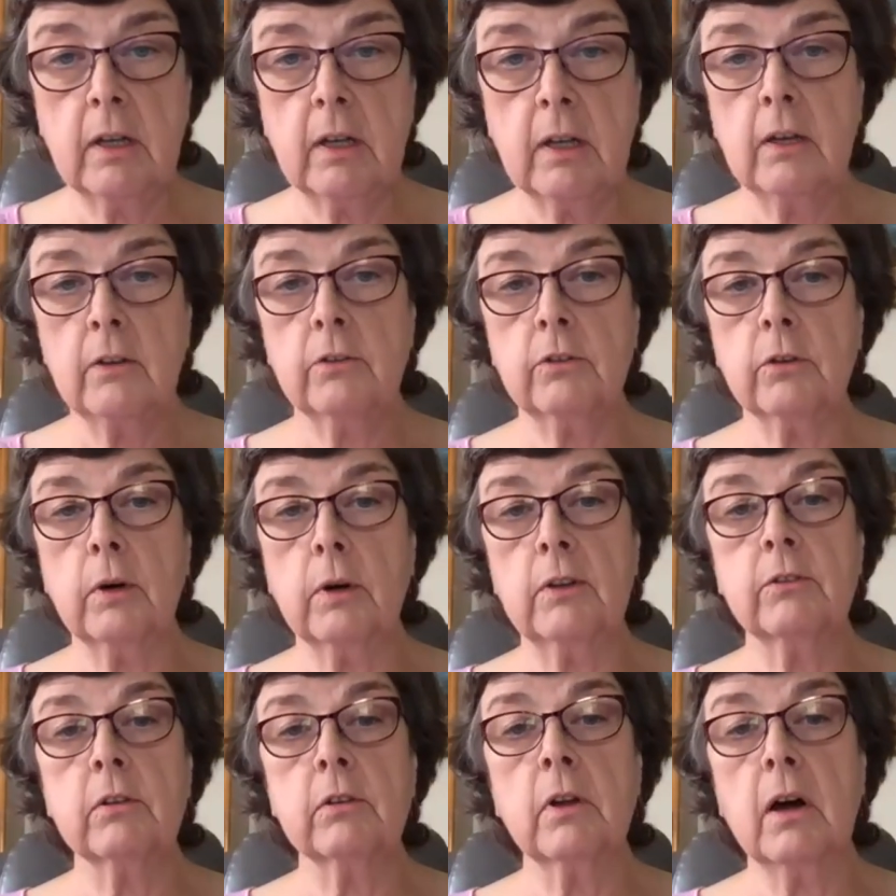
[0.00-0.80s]
So
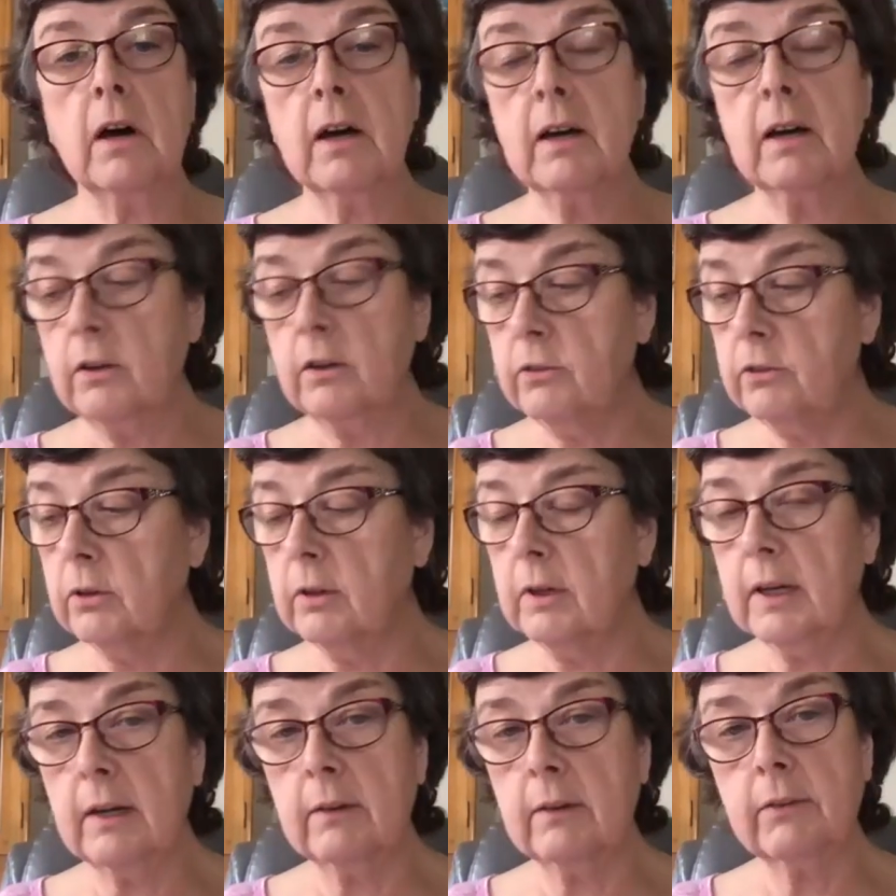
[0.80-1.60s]
as long as you
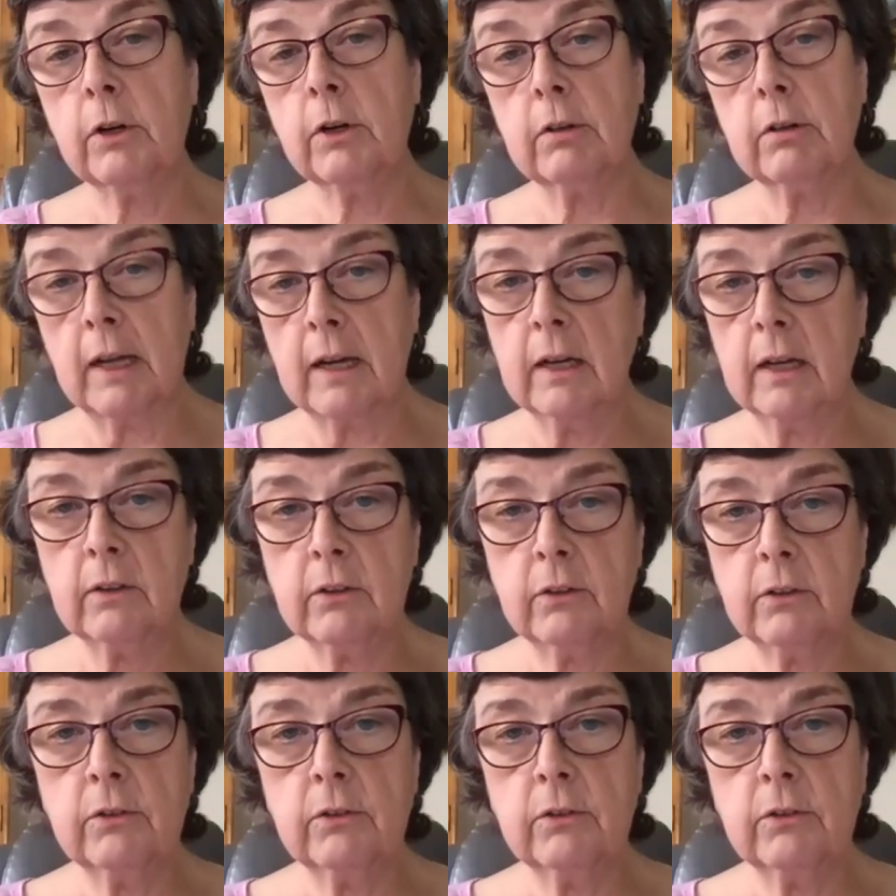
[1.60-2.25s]
give credit